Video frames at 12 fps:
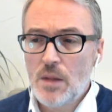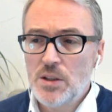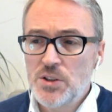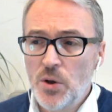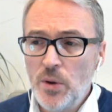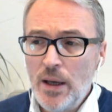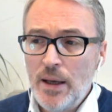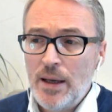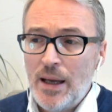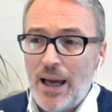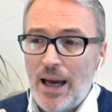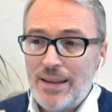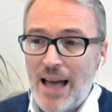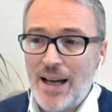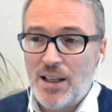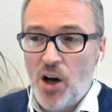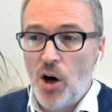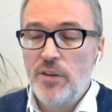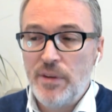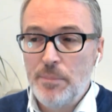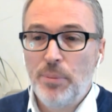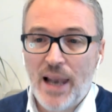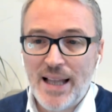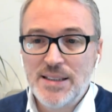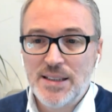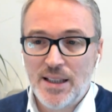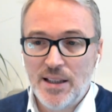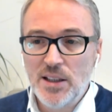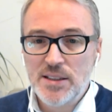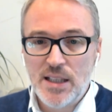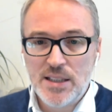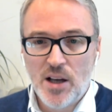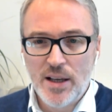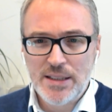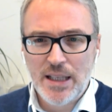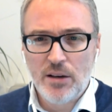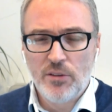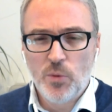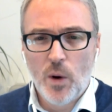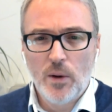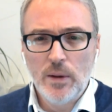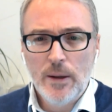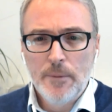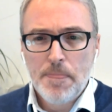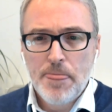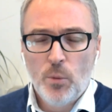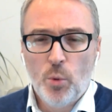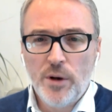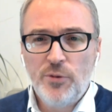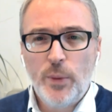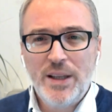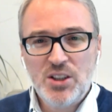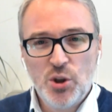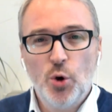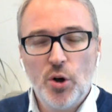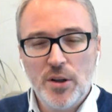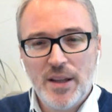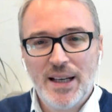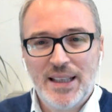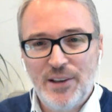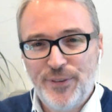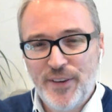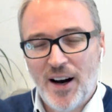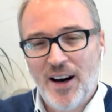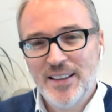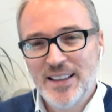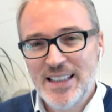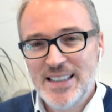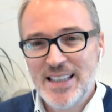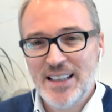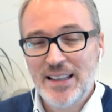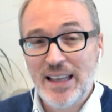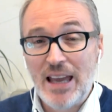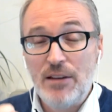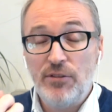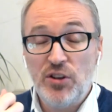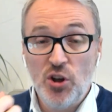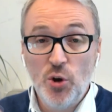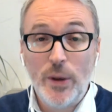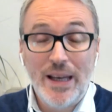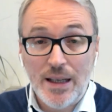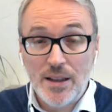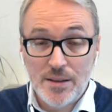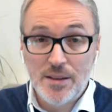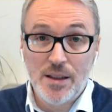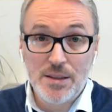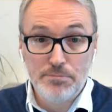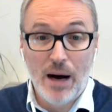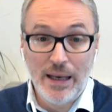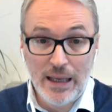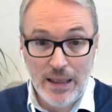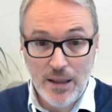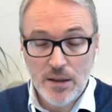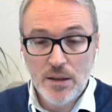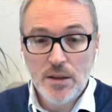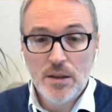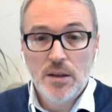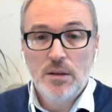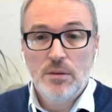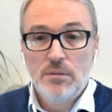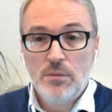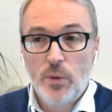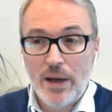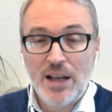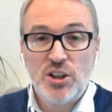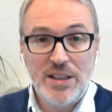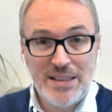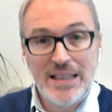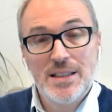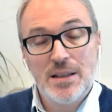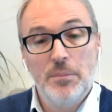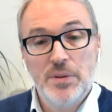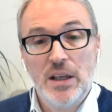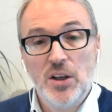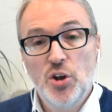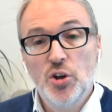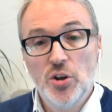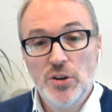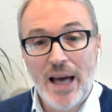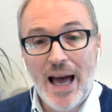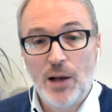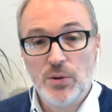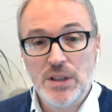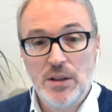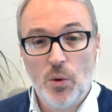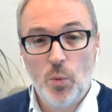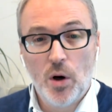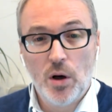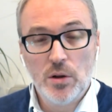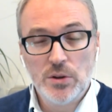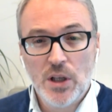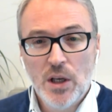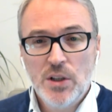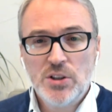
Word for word: So that kind of implanted in us this idea of, well, what if we took that gift card and instead of gave you it as money, we actually did something good out in the world.